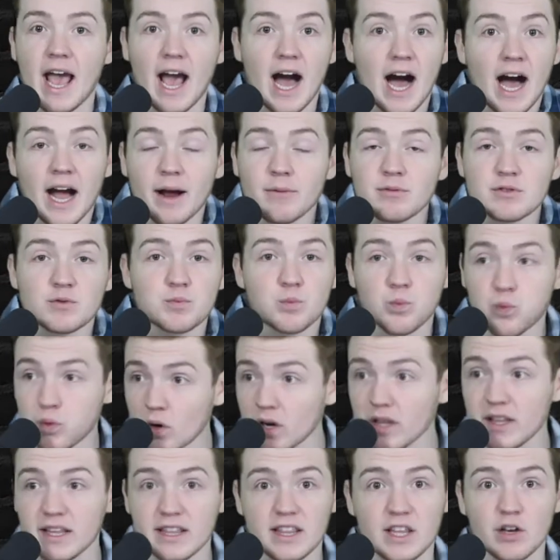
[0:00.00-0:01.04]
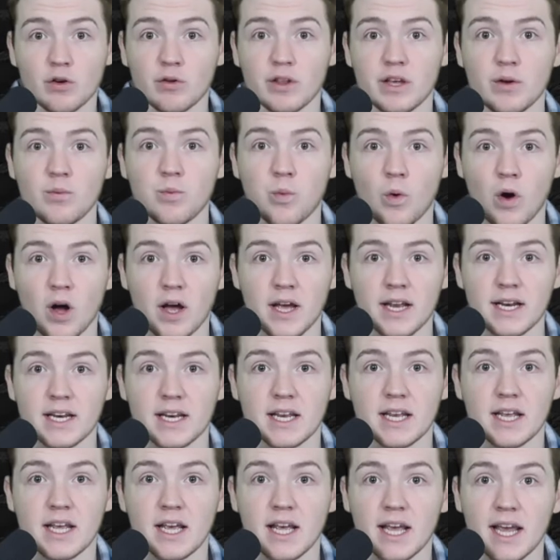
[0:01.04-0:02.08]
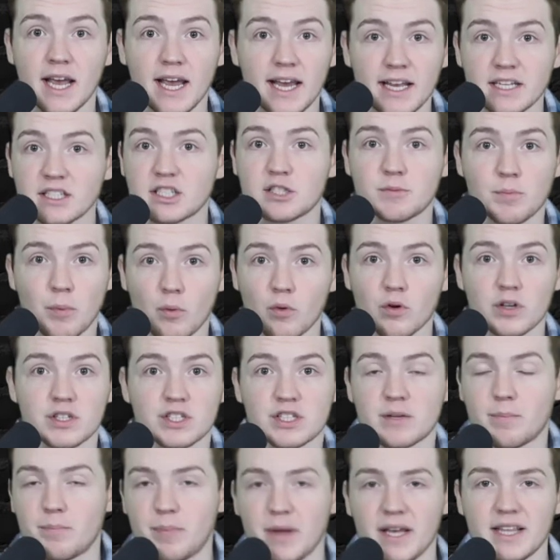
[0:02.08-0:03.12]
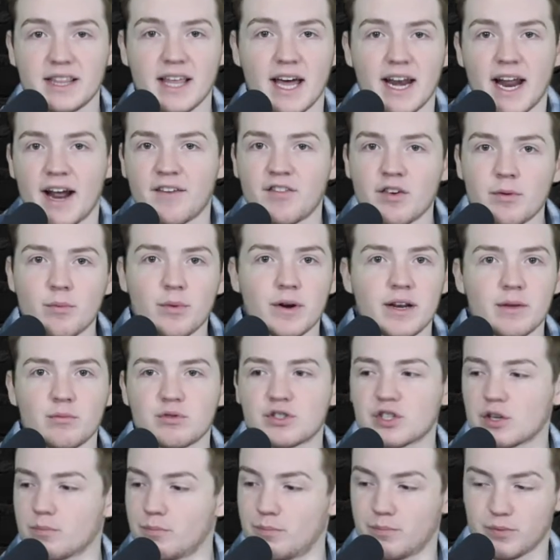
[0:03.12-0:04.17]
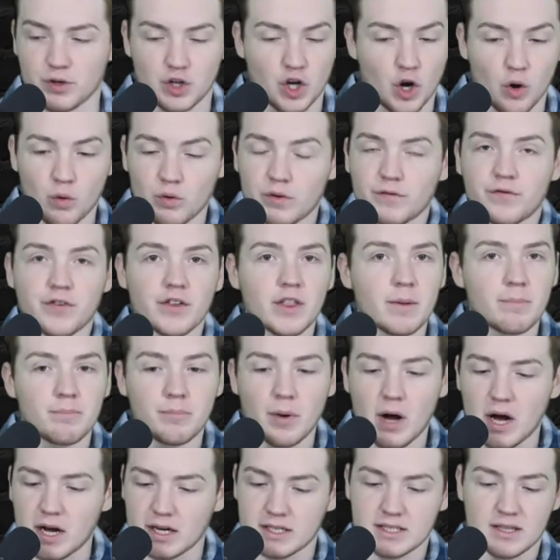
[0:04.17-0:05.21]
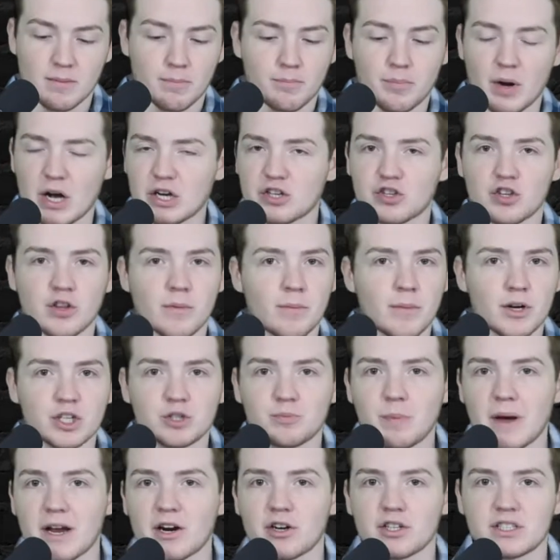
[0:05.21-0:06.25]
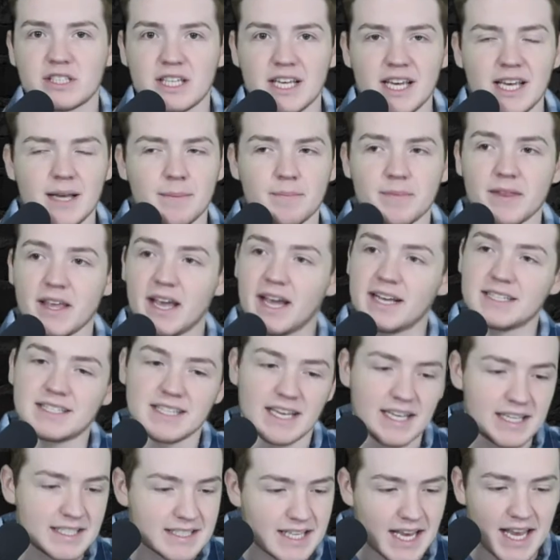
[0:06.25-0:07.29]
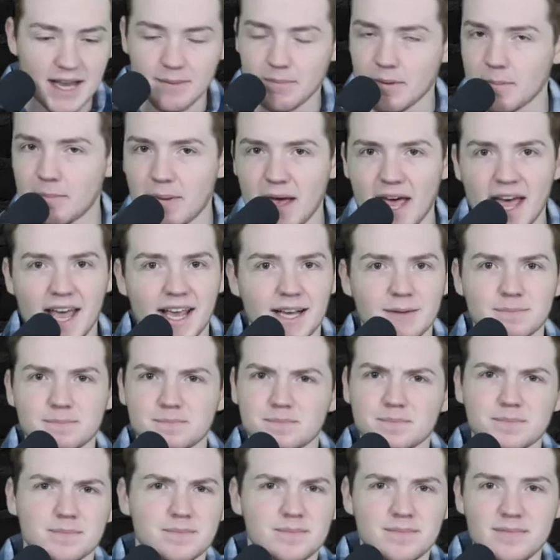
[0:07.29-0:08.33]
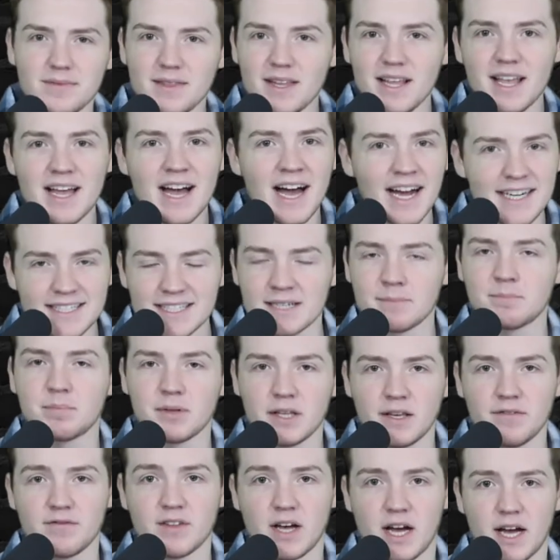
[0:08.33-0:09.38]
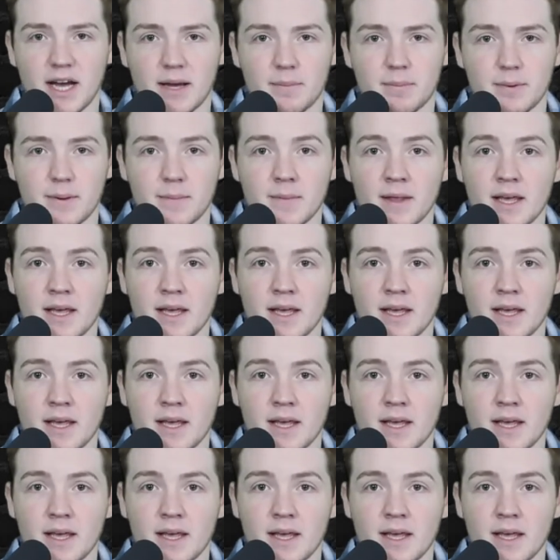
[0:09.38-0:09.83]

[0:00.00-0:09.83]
I was really the only one in sports to pick that. Everybody was going for the Bucs. The Bucs are the much better team. It's in Tampa Bay. I didn't believe the hype.